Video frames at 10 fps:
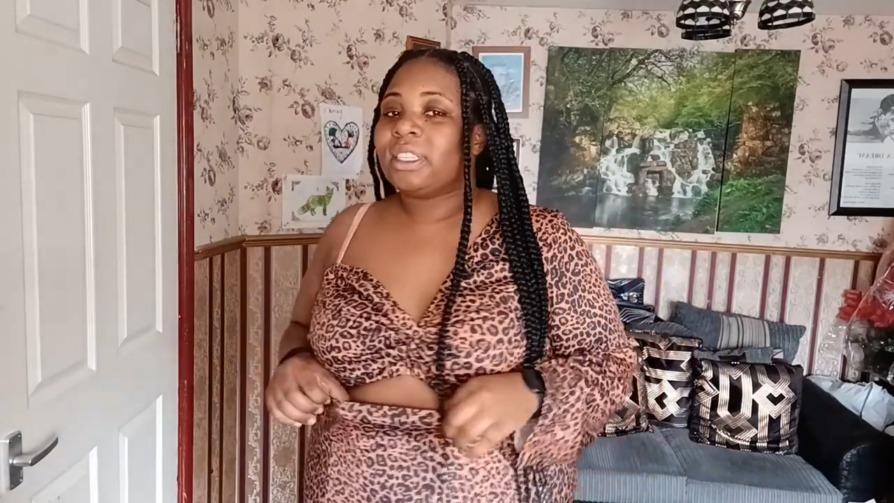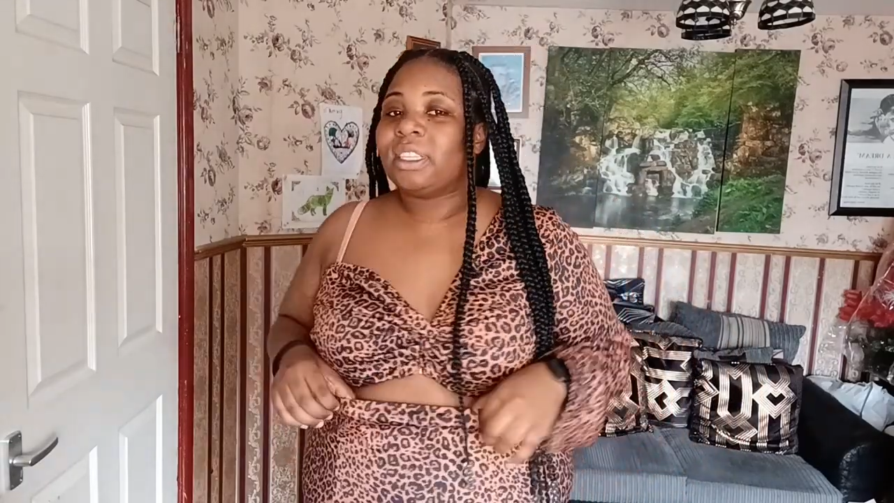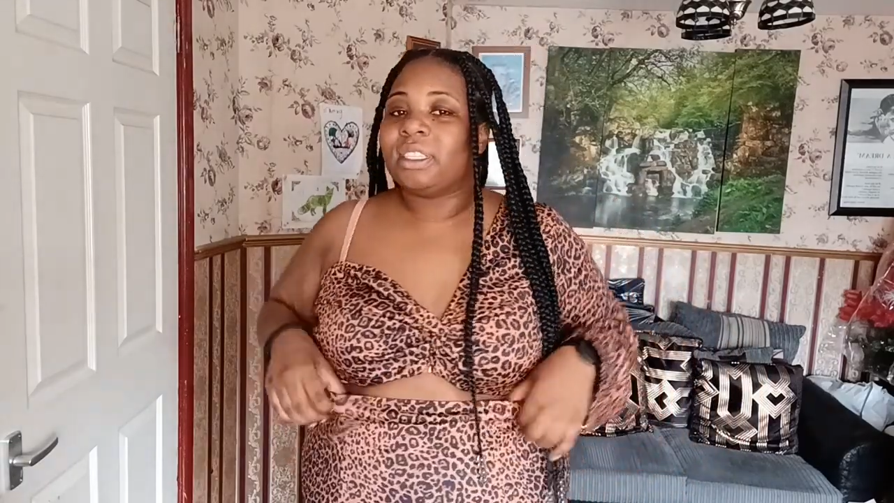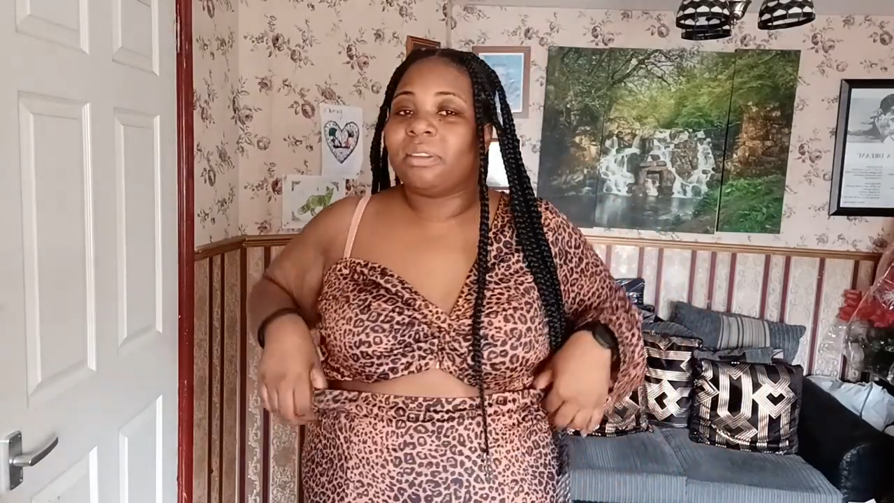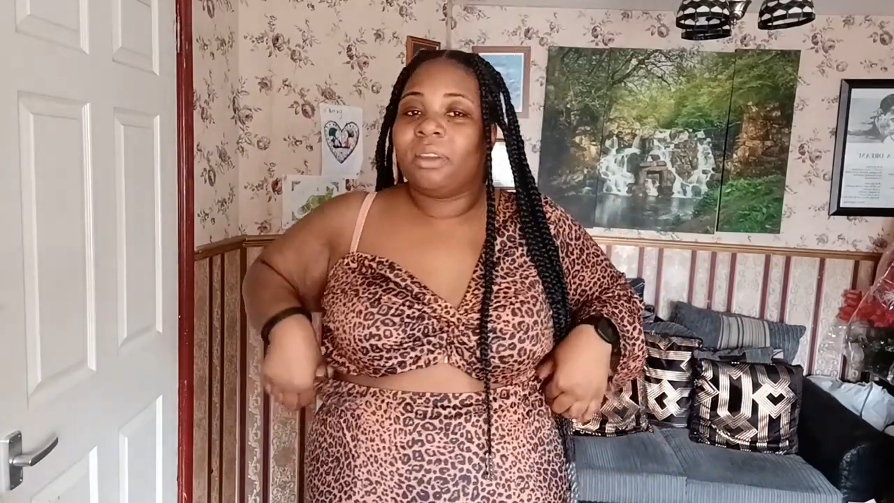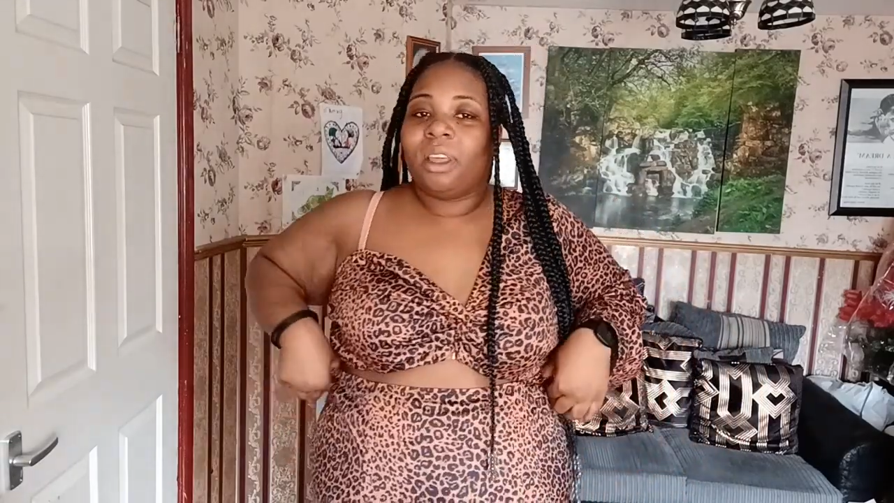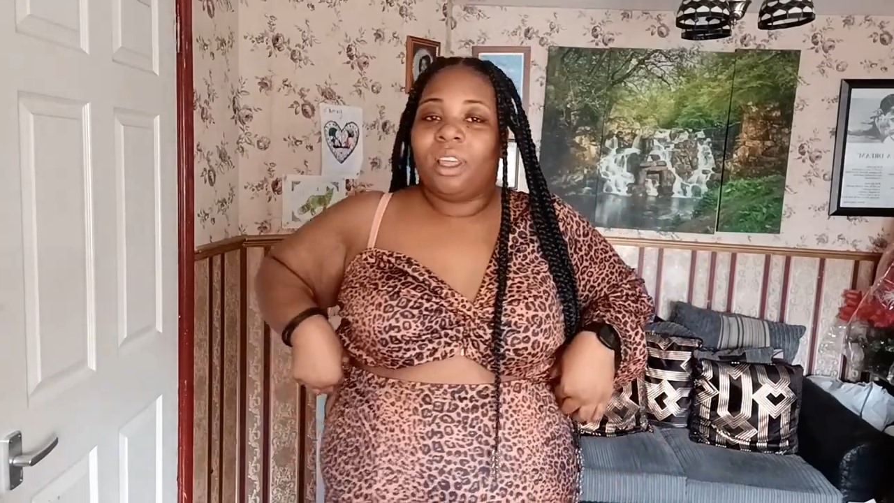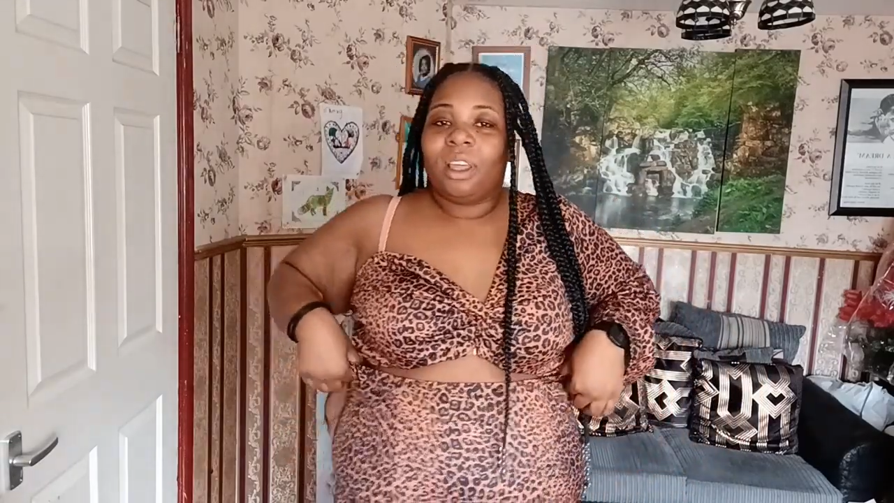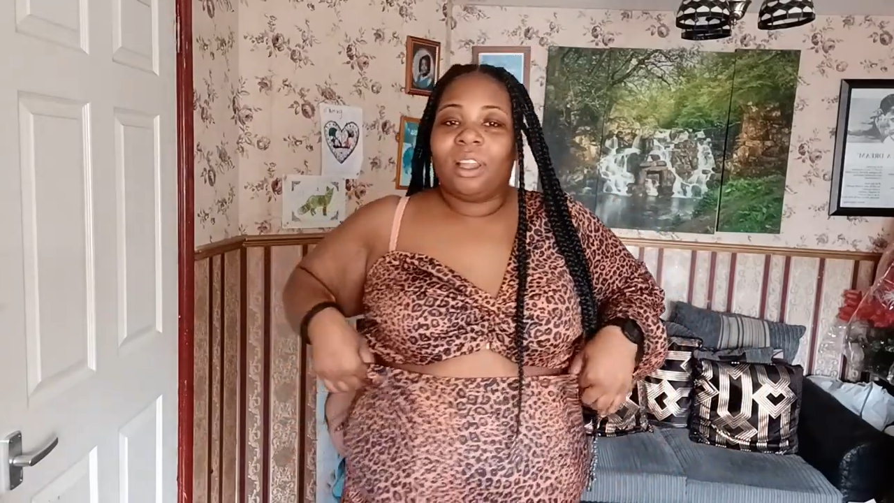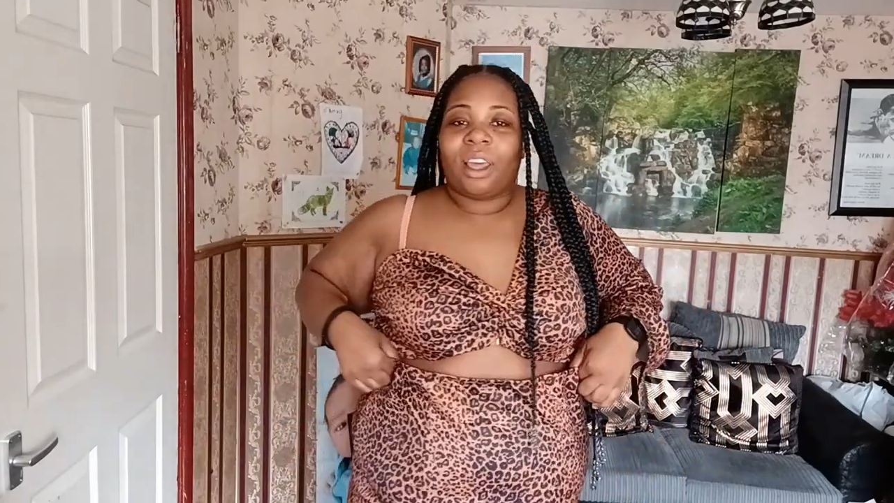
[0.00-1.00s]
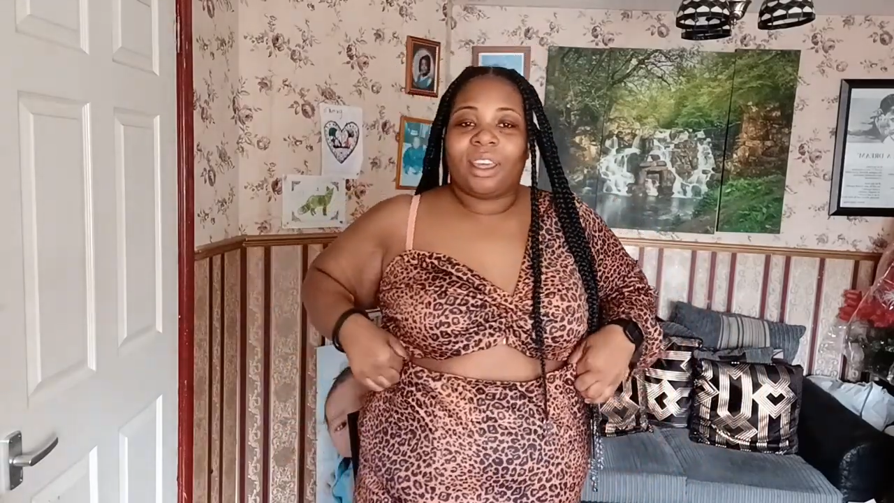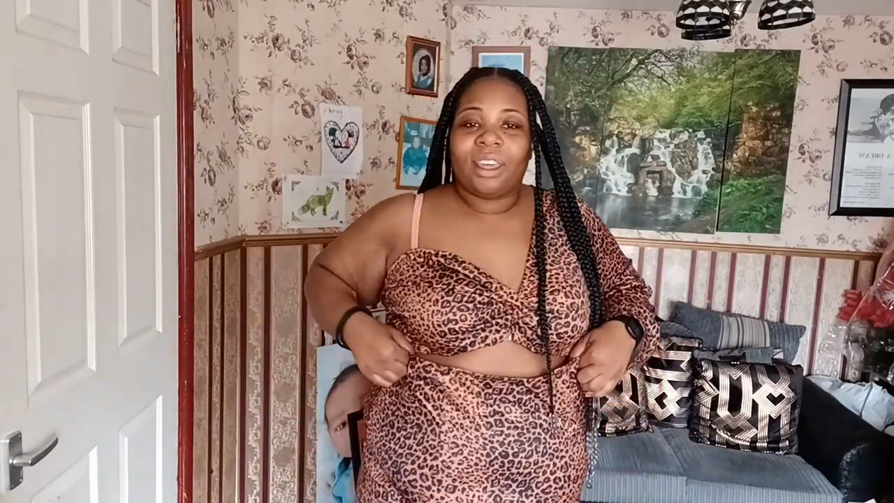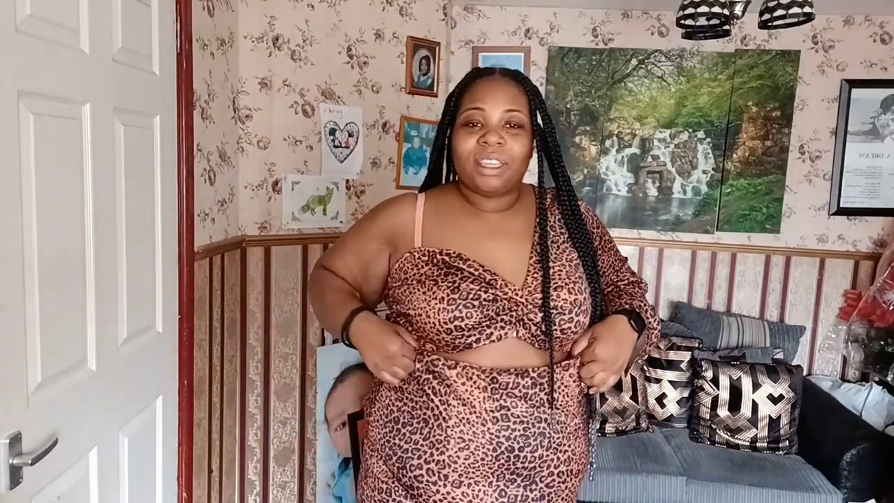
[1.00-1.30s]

It is a, like it